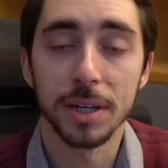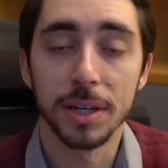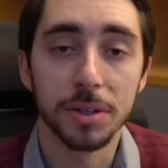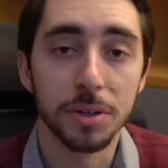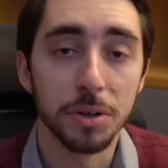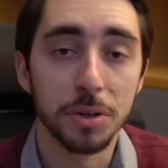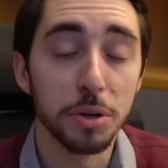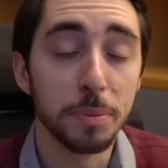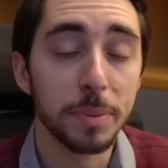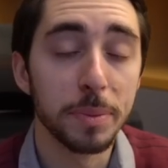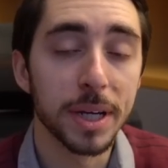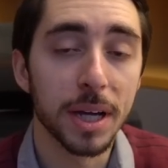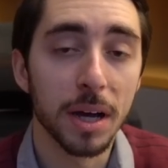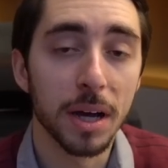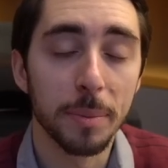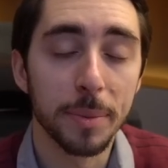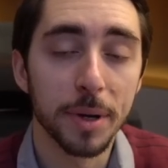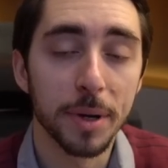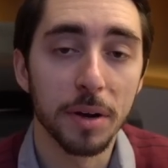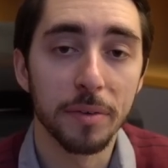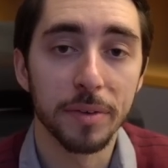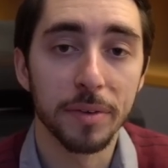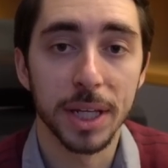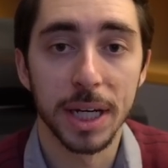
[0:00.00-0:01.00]
could be
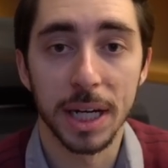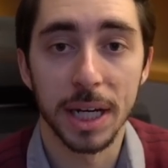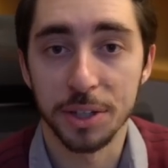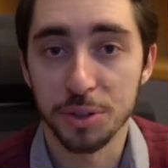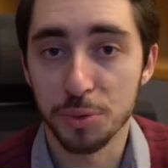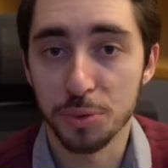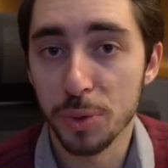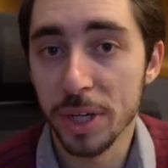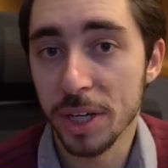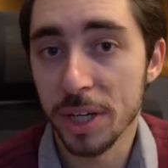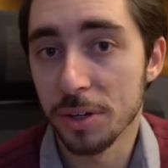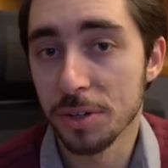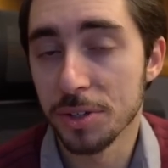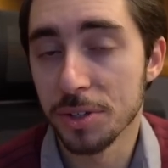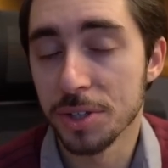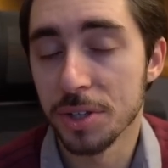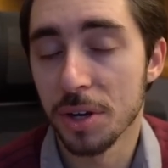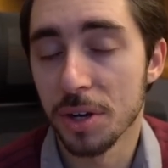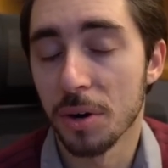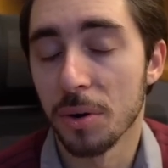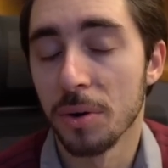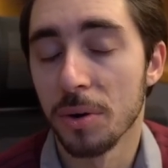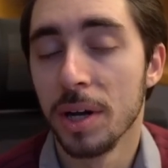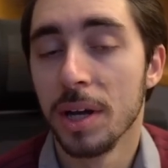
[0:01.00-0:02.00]
coming over the next week or
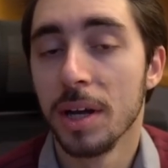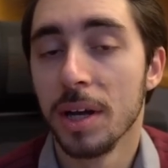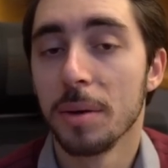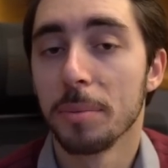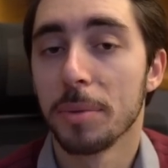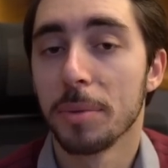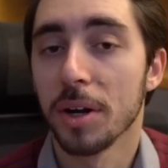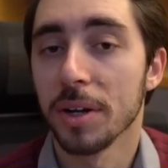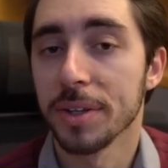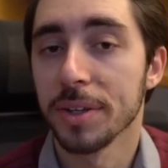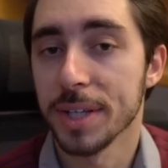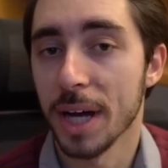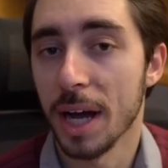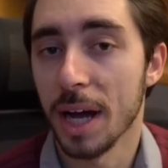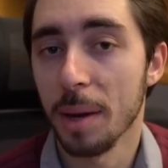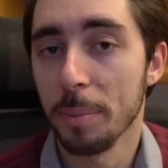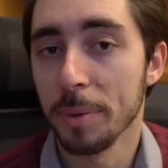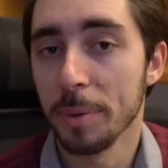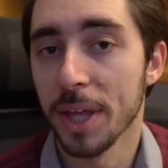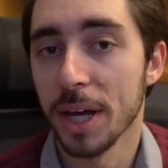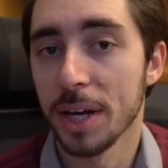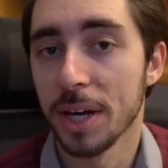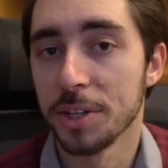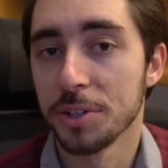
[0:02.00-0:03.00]
so, but on top
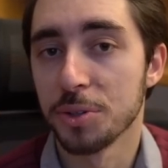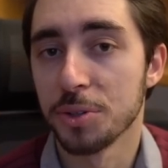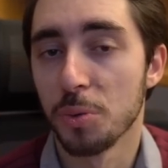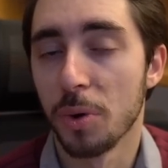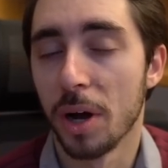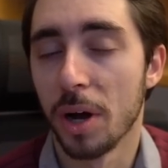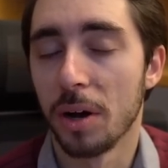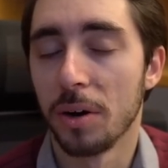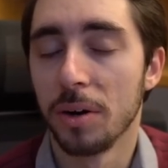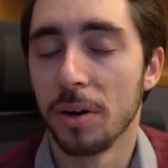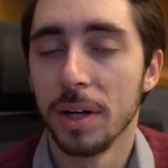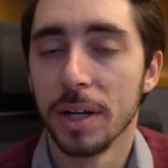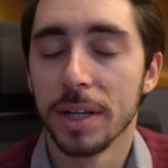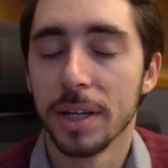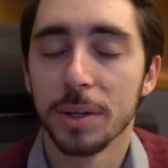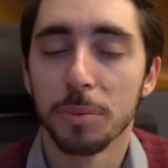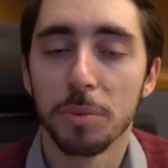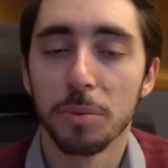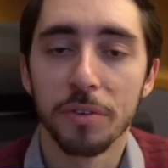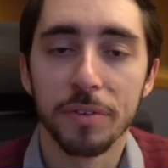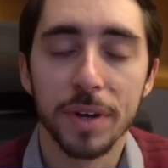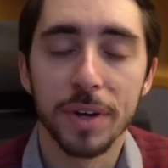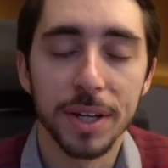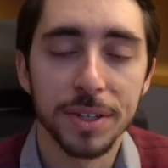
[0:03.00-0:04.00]
of that as well that
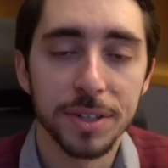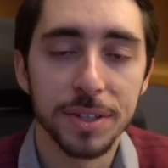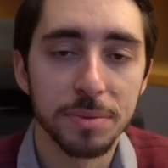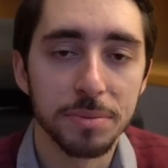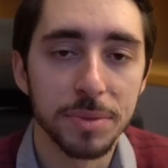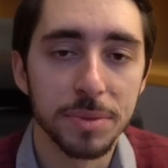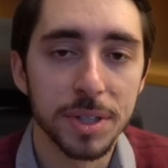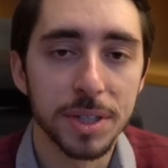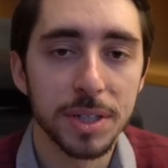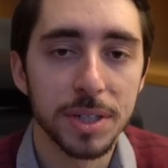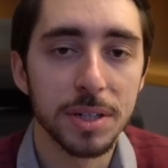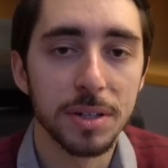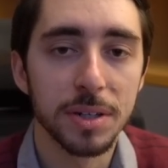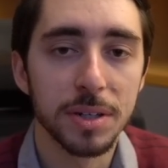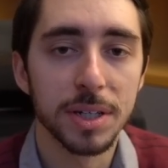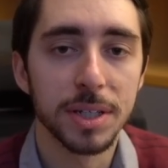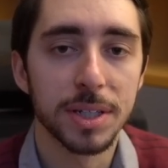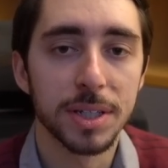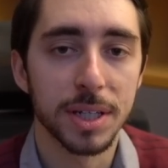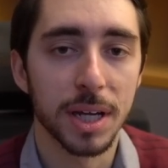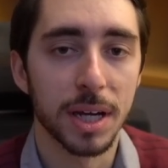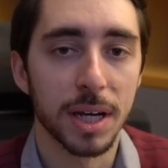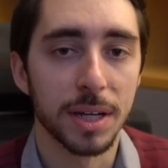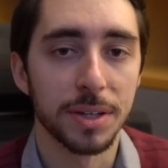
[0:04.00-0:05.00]
we've got some
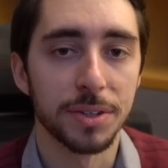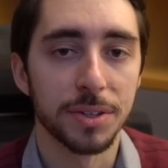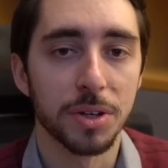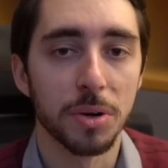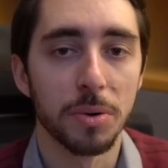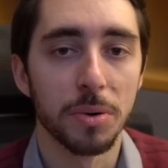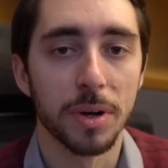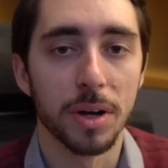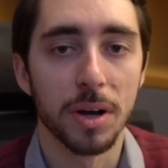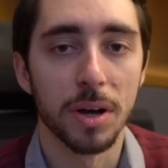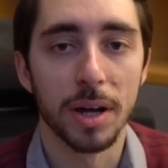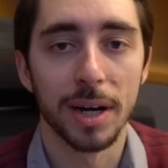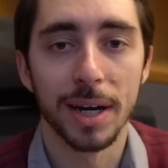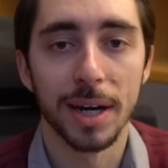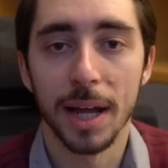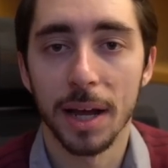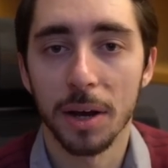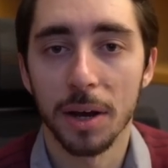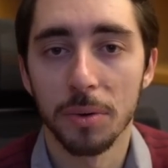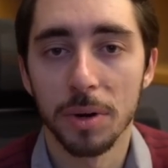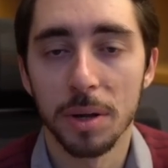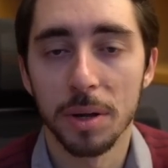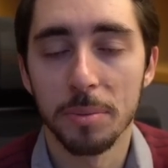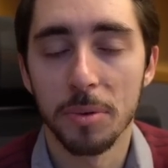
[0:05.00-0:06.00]
serious signs going on in
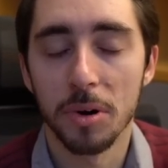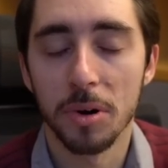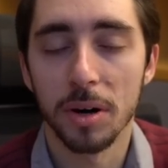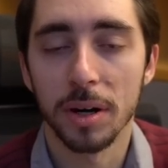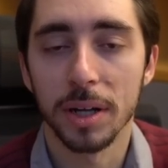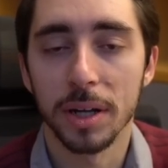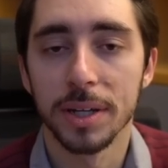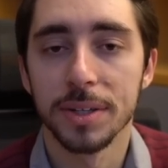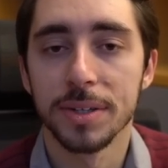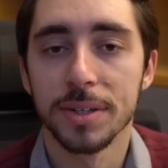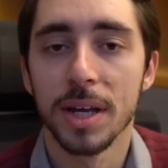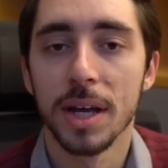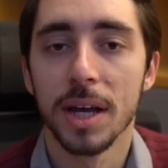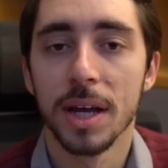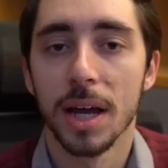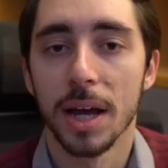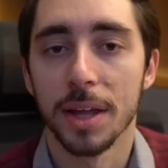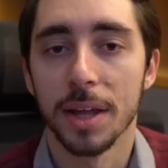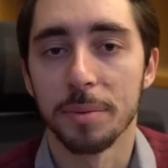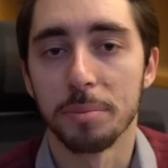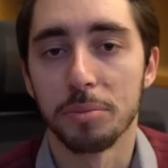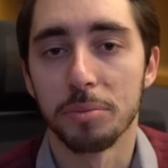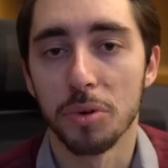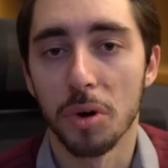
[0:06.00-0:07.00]
equity markets
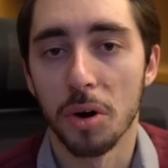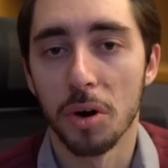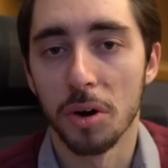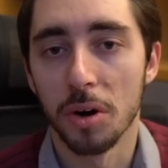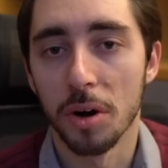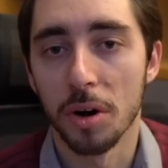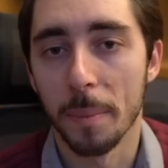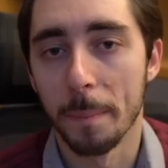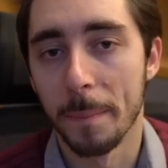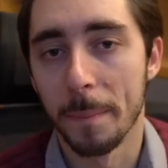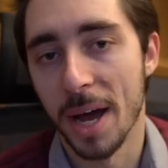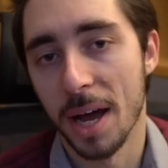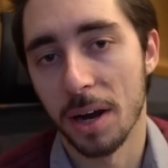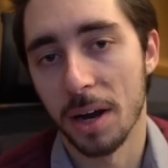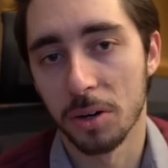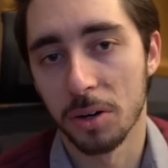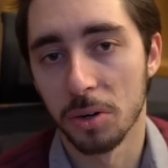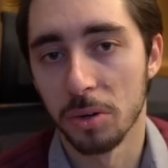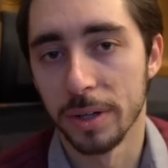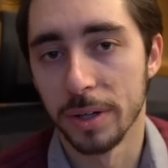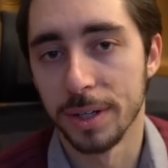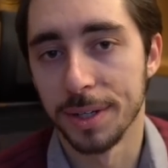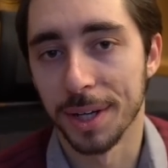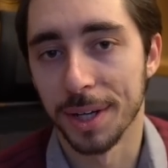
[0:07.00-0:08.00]
and the broader
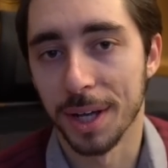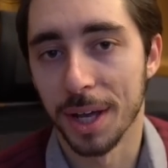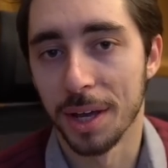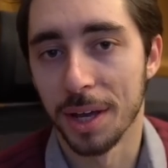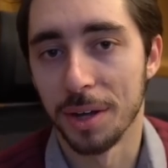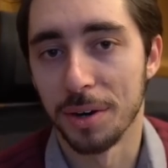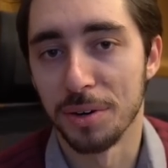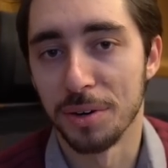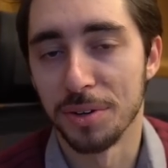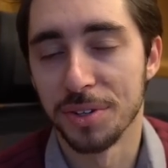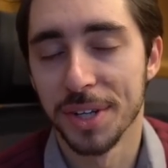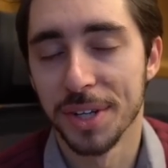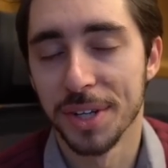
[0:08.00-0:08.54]
macro indicators.